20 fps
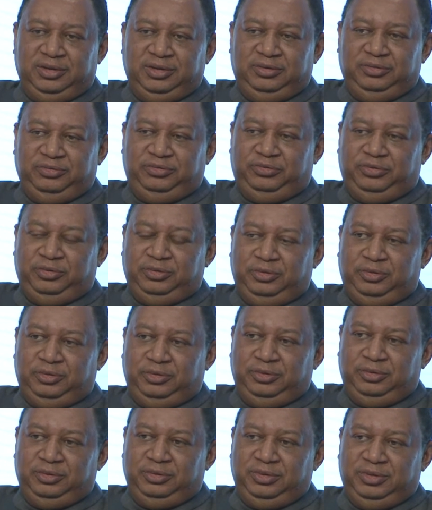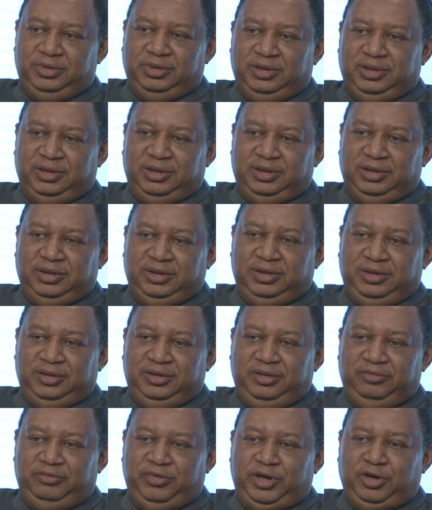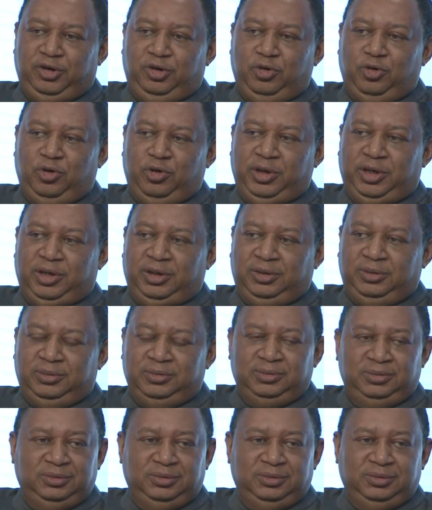for the very loyal